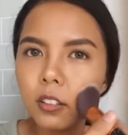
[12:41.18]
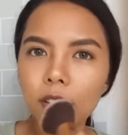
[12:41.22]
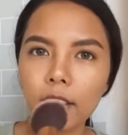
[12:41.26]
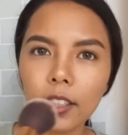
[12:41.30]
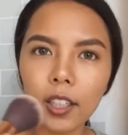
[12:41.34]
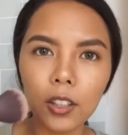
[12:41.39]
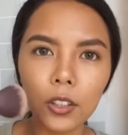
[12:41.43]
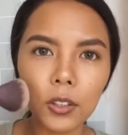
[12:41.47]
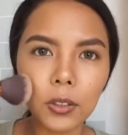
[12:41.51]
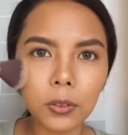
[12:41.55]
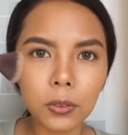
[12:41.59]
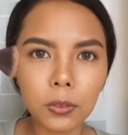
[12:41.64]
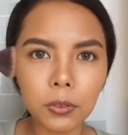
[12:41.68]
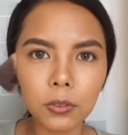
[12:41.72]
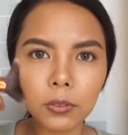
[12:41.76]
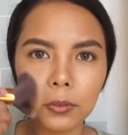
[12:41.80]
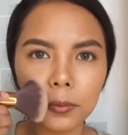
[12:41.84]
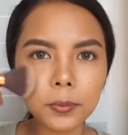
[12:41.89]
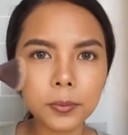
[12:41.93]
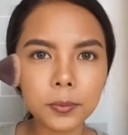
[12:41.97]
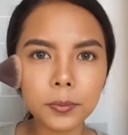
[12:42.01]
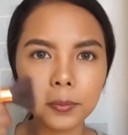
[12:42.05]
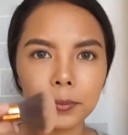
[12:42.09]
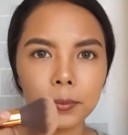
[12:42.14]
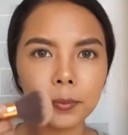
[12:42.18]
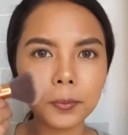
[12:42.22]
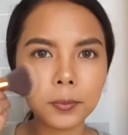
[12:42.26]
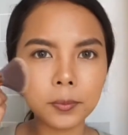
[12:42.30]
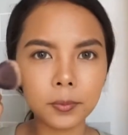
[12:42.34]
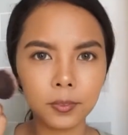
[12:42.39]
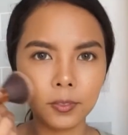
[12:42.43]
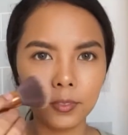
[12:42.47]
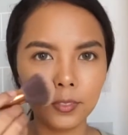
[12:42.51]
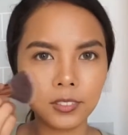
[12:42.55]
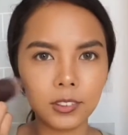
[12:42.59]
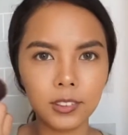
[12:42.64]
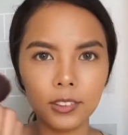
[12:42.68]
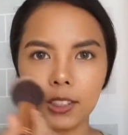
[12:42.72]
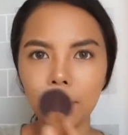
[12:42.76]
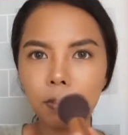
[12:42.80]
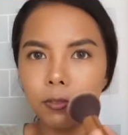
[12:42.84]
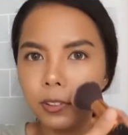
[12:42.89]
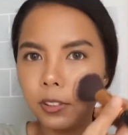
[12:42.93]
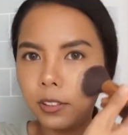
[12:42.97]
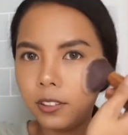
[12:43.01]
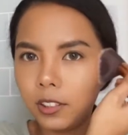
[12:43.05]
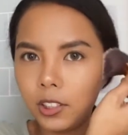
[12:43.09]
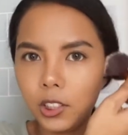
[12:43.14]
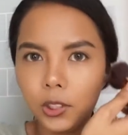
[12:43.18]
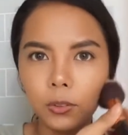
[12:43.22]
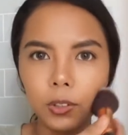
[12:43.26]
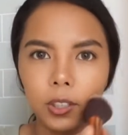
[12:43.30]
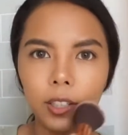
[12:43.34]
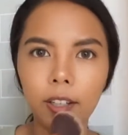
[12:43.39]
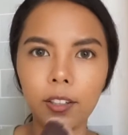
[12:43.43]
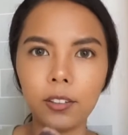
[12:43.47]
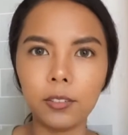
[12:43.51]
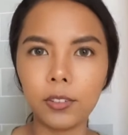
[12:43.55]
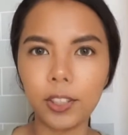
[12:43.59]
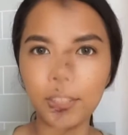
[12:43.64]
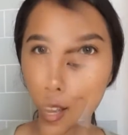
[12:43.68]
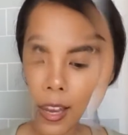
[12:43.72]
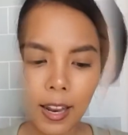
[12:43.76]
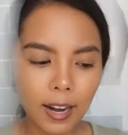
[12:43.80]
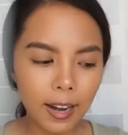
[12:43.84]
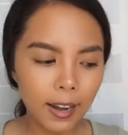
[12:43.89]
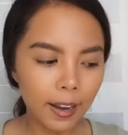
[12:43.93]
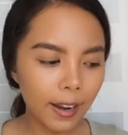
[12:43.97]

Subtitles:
Can you? Definitely you can, right?